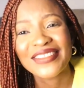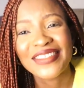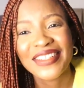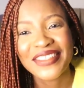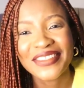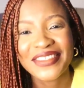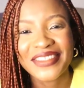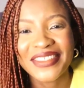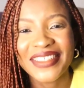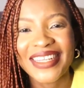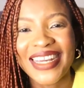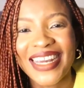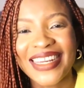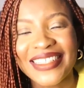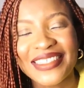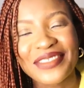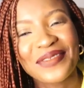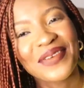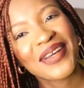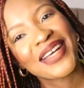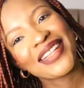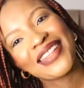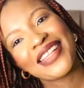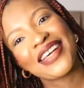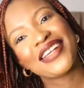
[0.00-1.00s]
I'll talk to you guys
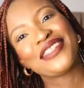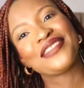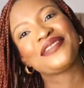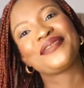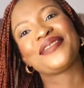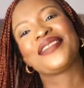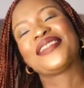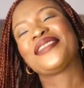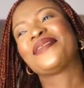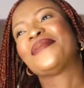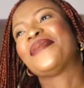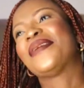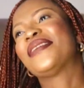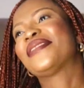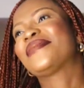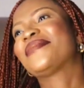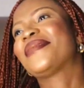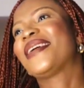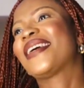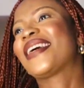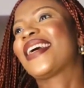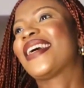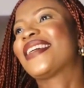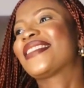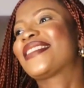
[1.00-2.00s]
in my next video. My
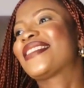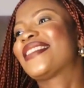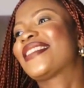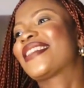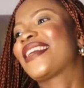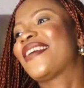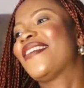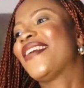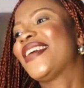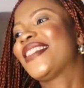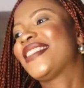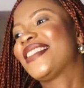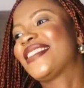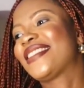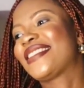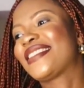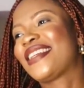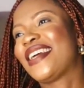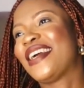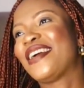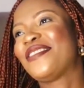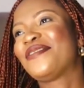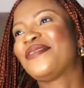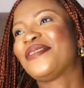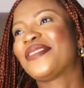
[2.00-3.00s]
husband can see Kere, this
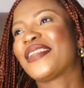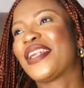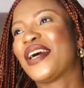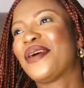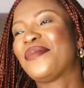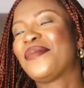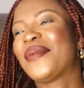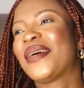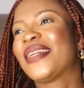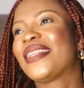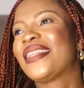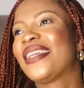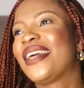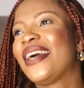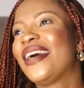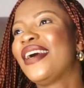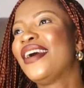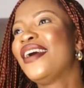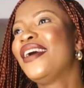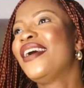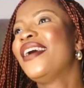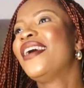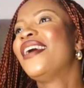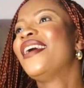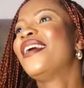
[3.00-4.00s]
girl will not ban ya.
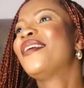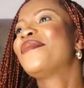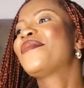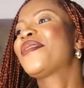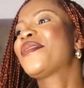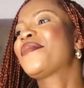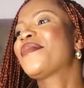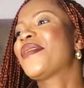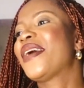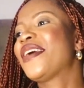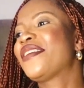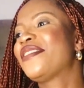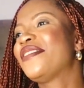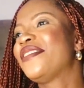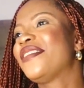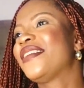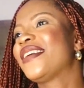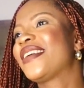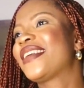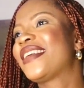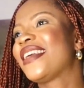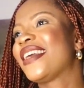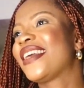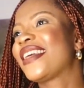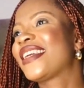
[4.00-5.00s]
Baby, are
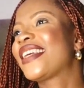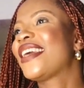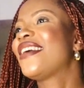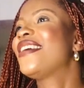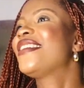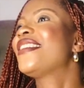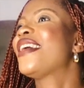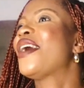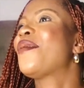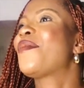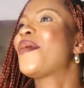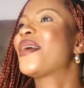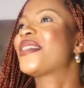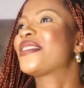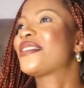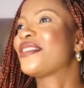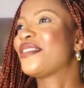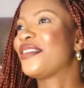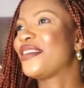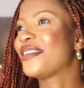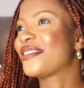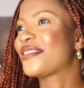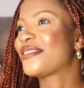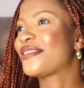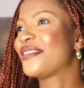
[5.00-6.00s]
you okay? Kere, na
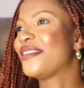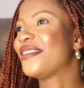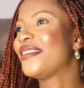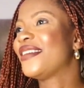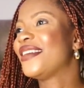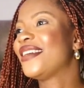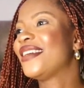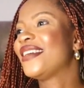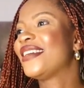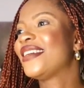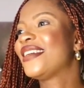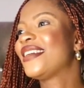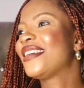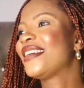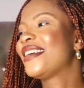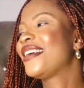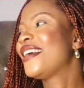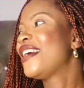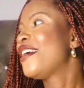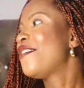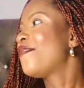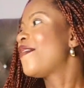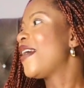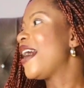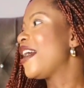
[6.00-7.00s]
basil also.
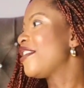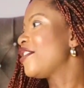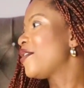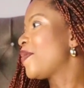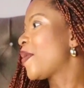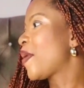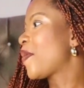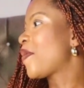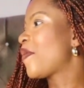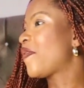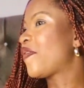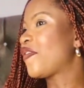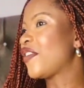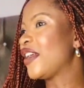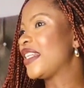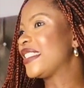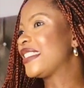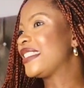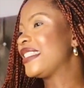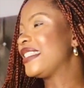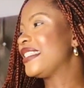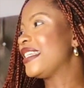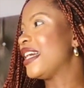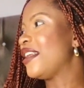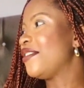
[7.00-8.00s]
Why are you people
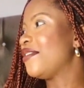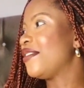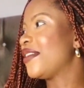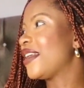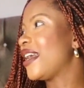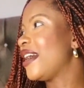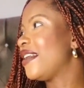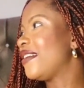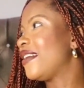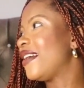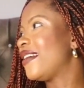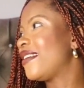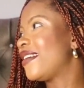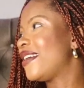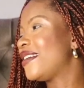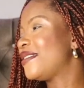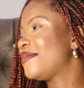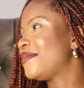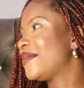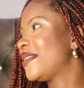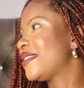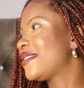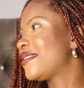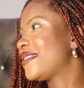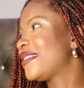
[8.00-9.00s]
flaunting yellow, yellow
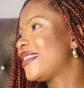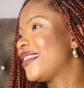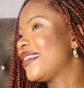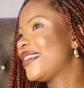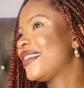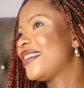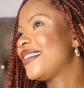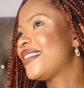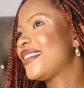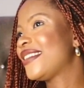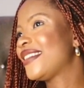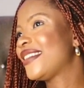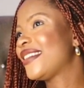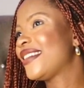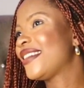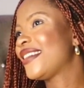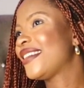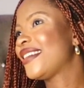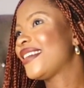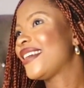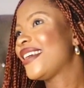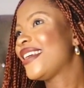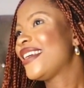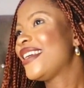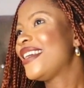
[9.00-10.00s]
around me today?
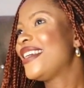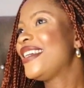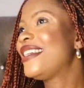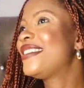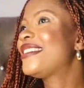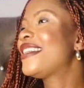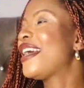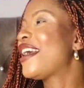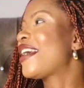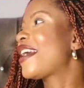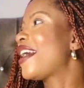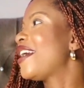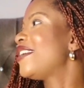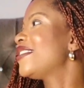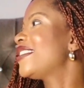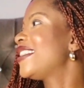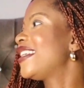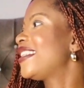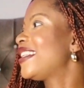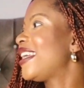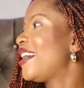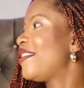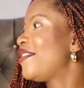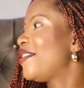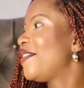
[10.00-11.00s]
It's like our
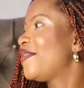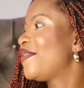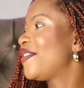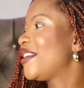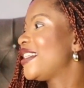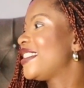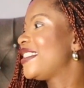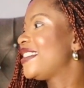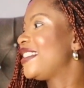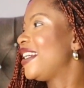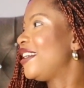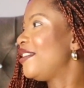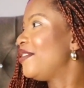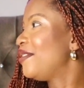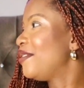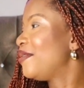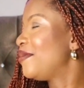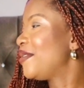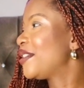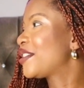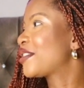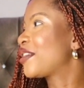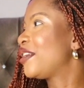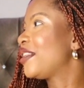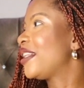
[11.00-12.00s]
gender reveal is
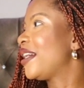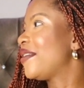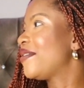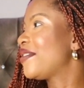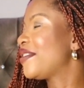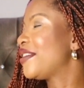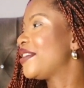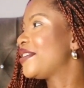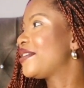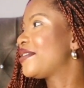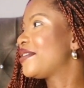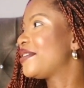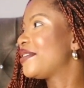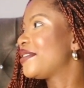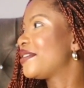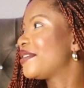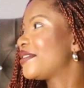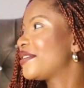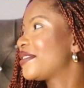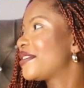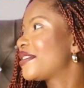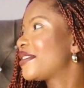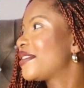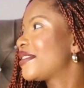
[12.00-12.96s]
yellow. Which color are we going to use?